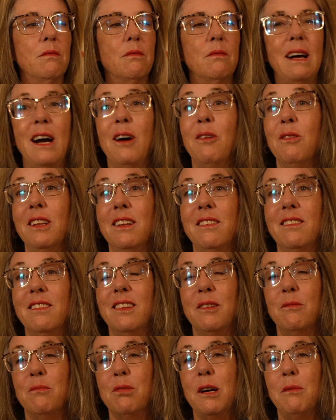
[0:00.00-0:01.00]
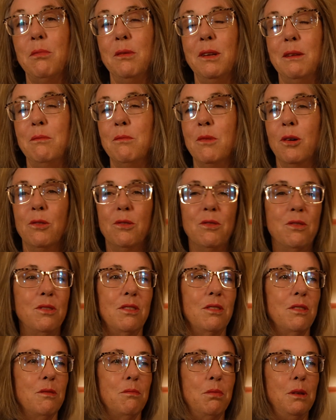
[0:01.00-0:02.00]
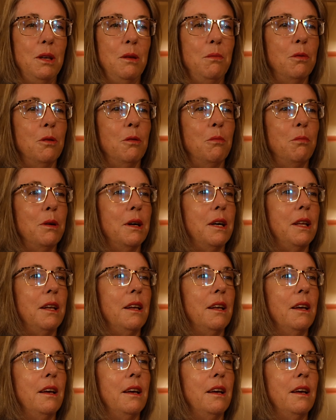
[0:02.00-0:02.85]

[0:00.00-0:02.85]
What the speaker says: outlets than probably most people, but